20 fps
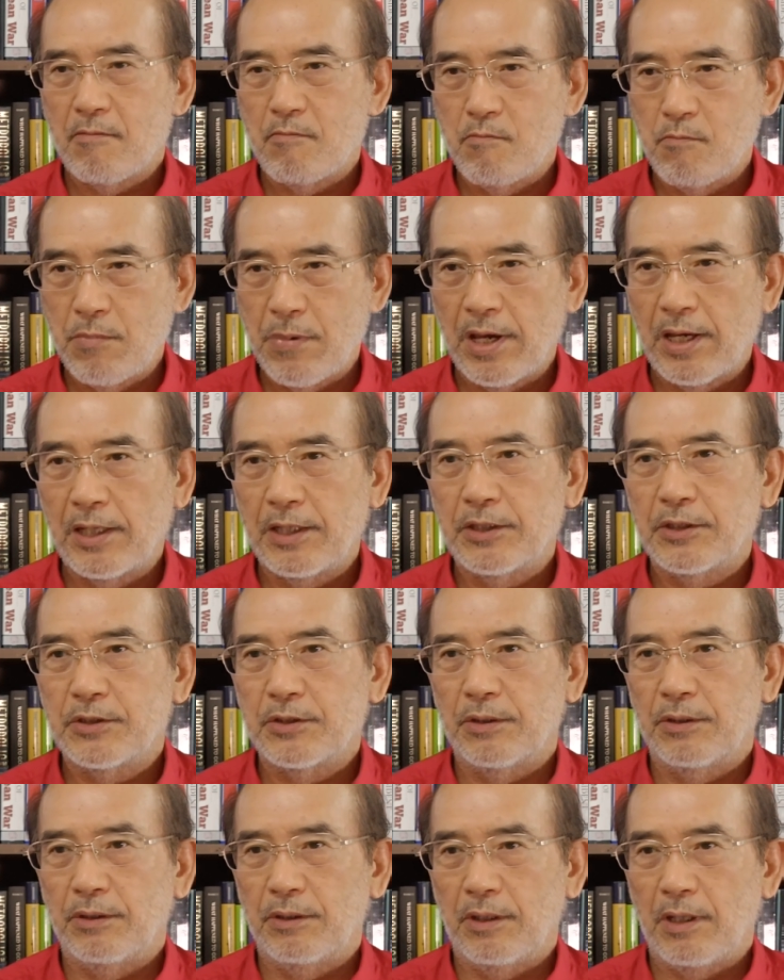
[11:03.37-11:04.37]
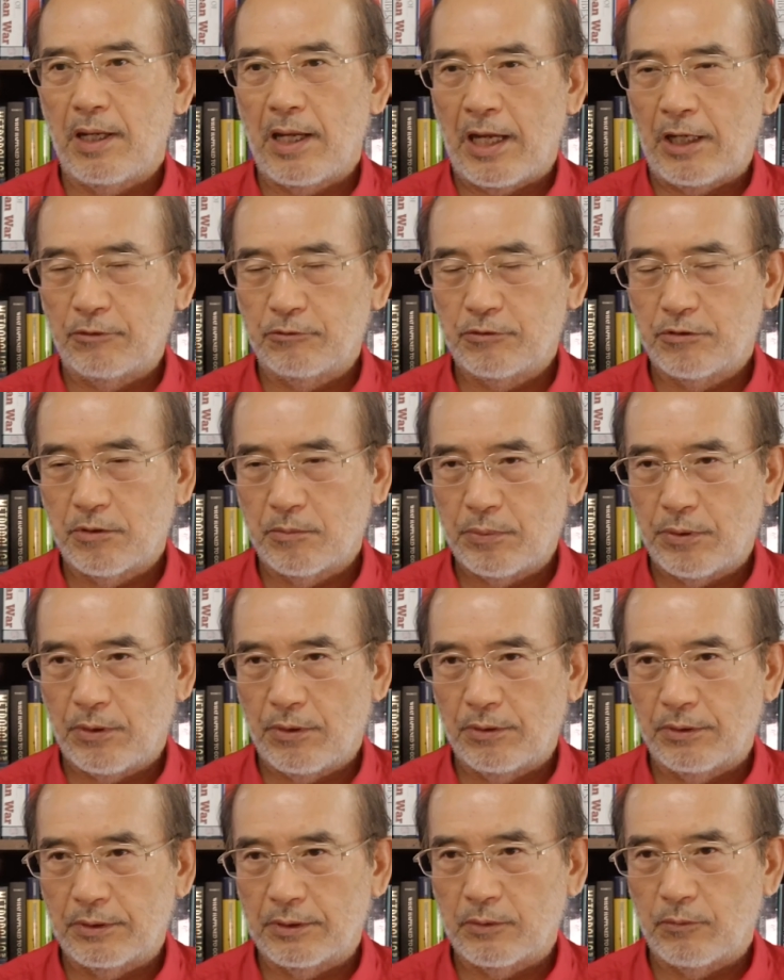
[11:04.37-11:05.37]
major entry
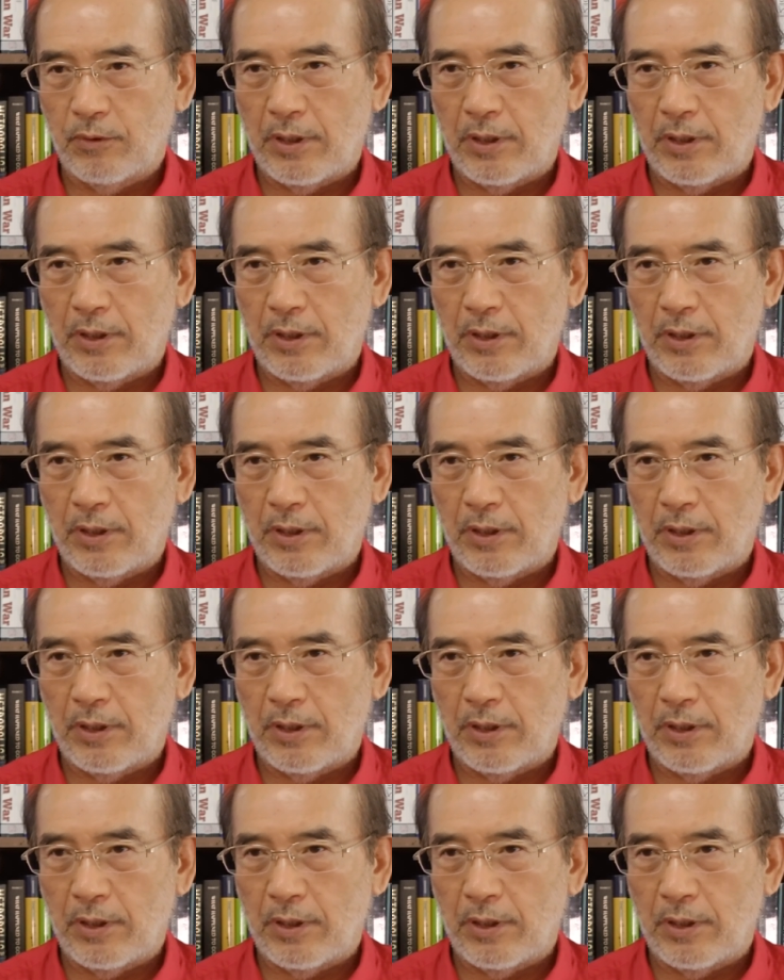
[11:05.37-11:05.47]
point